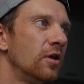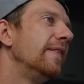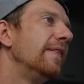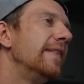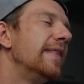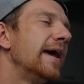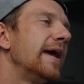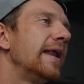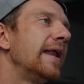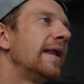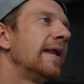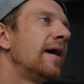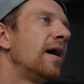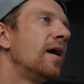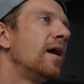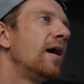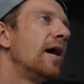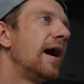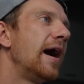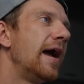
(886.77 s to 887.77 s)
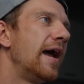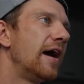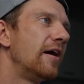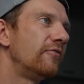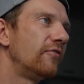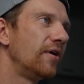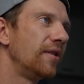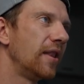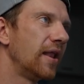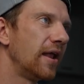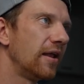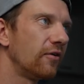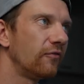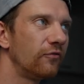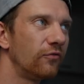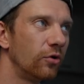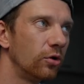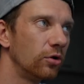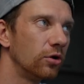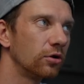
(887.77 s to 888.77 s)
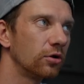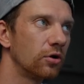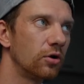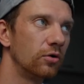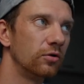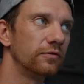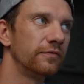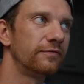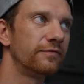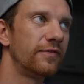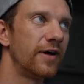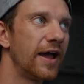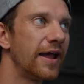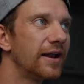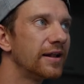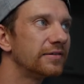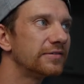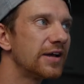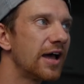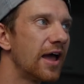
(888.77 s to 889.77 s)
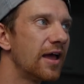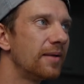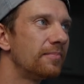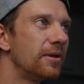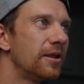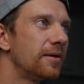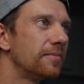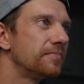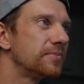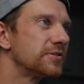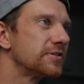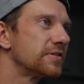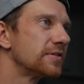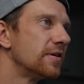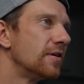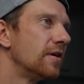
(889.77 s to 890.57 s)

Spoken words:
Then I have another folder called Final Timelapse,